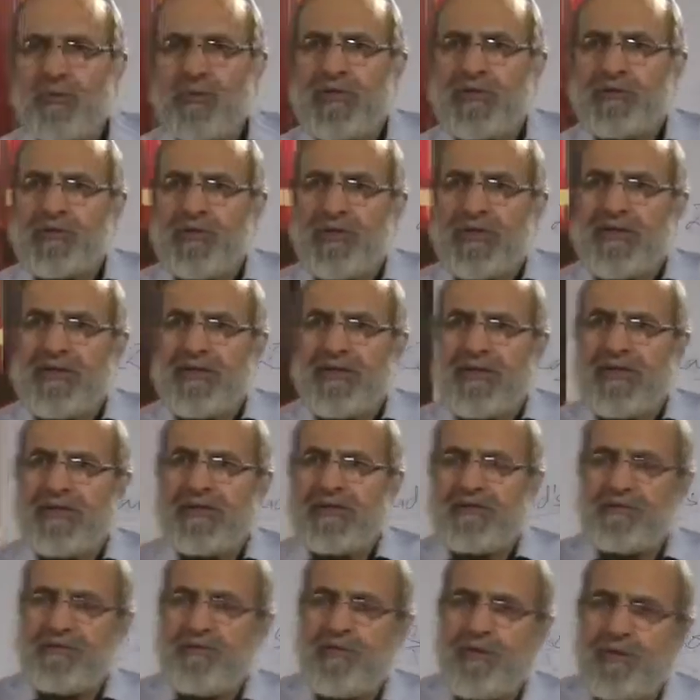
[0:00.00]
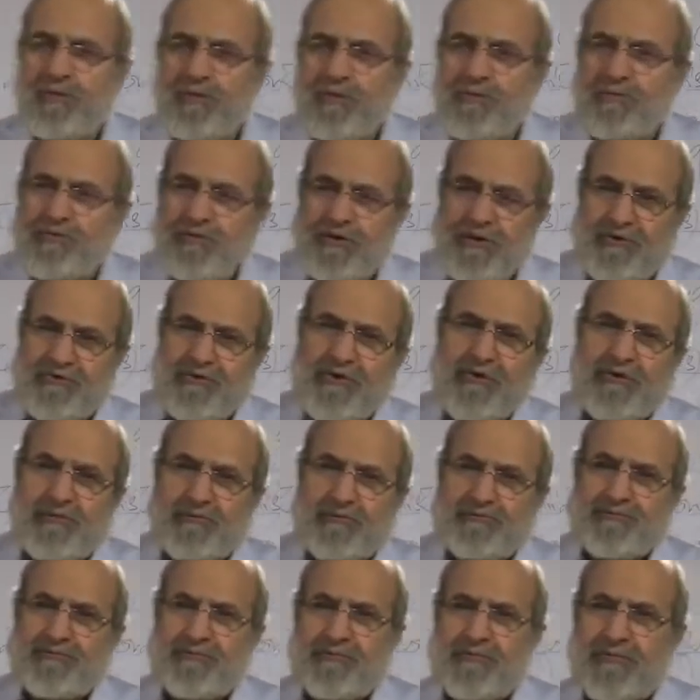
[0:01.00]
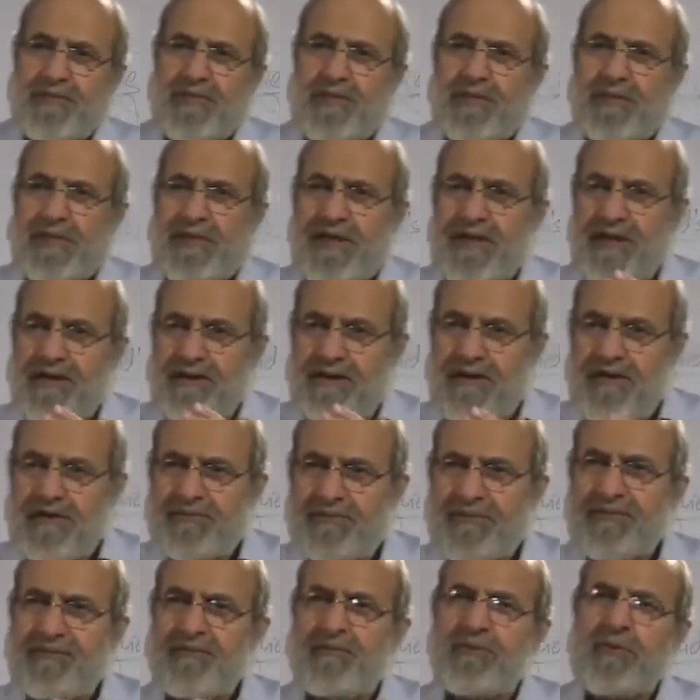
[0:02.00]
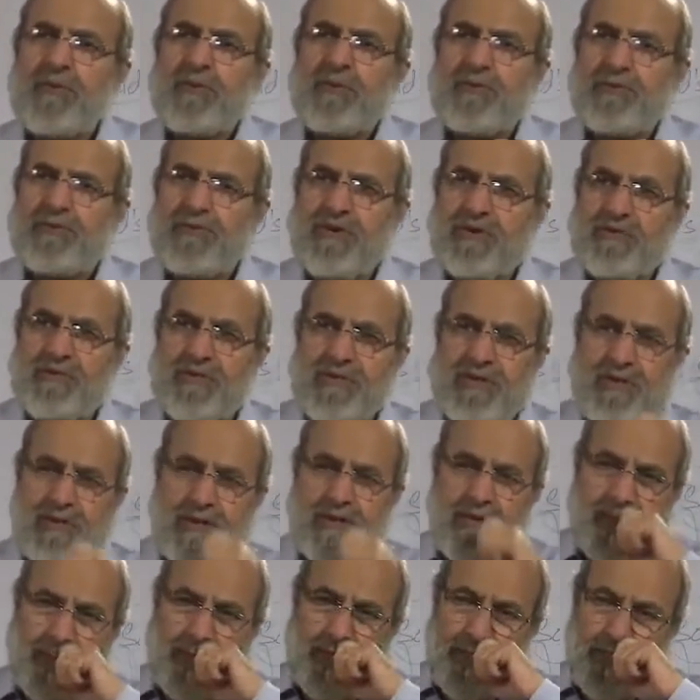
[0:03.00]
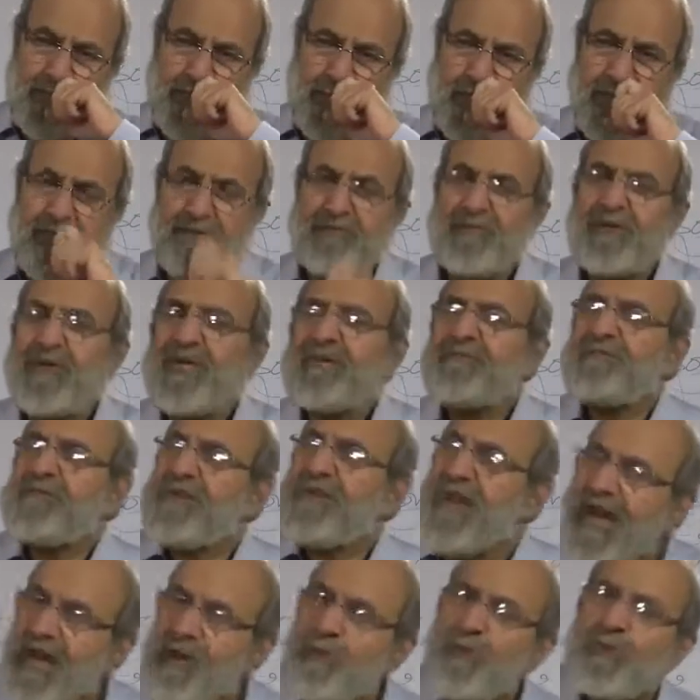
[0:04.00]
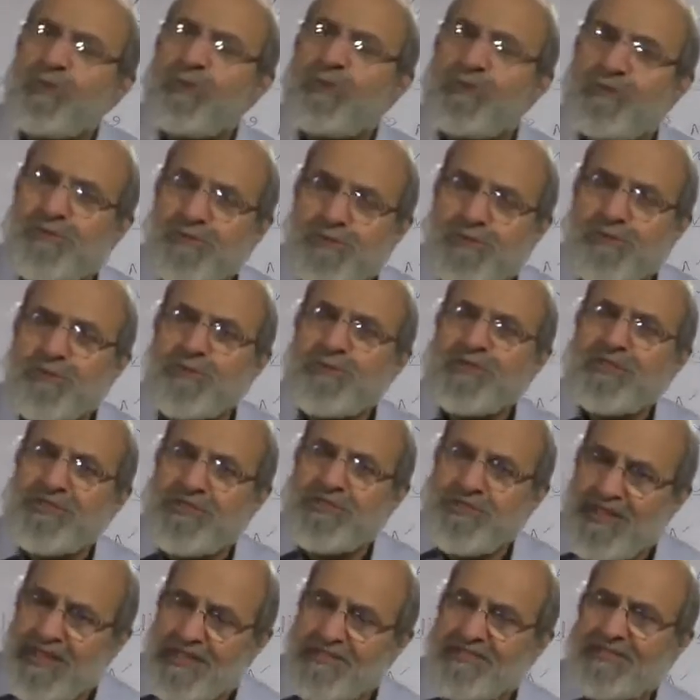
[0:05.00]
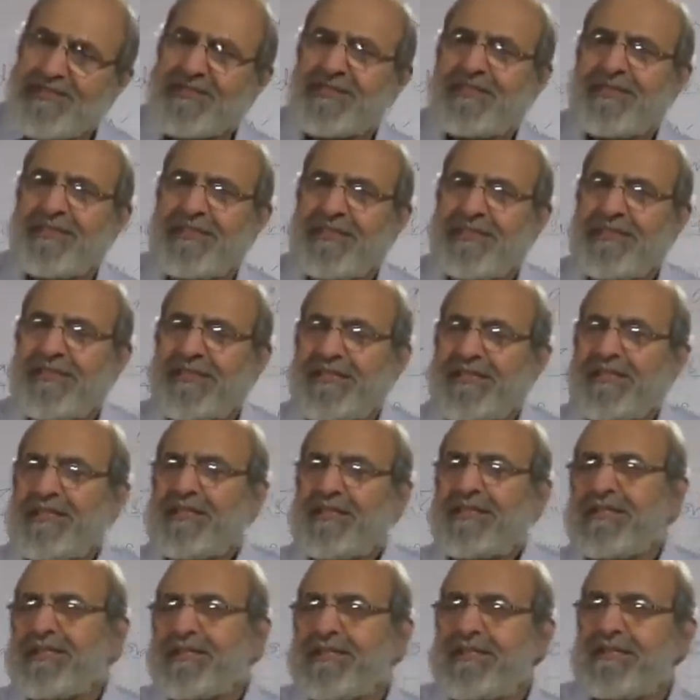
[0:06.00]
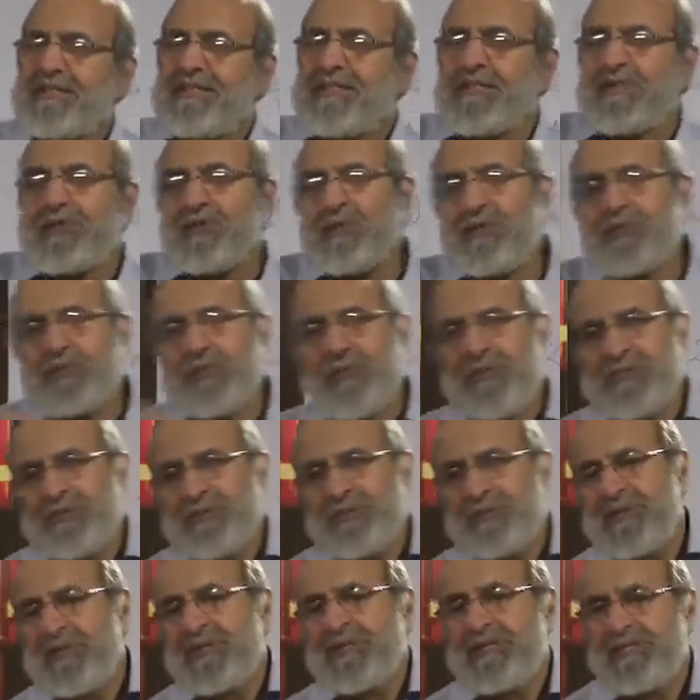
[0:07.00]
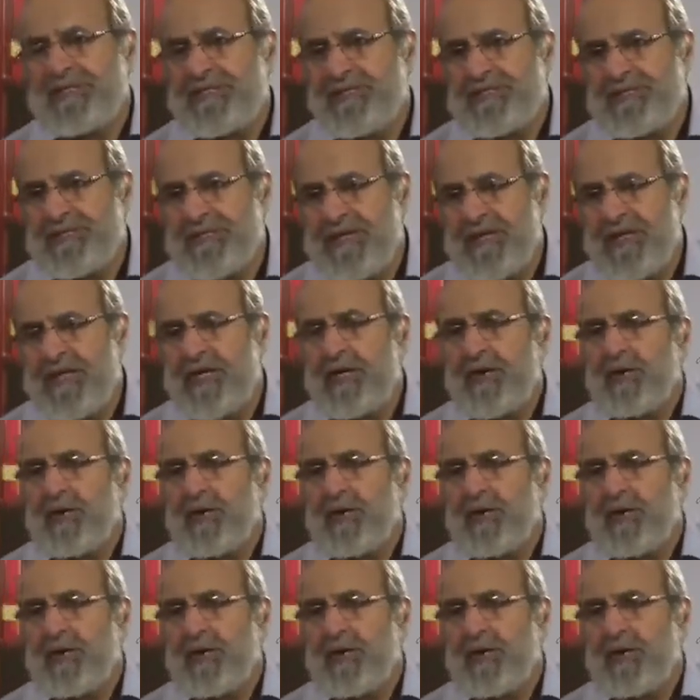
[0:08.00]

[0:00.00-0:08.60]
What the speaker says: could appear in the form of rafa, Arabic form of rafa. And we have now also discussed the two possibilities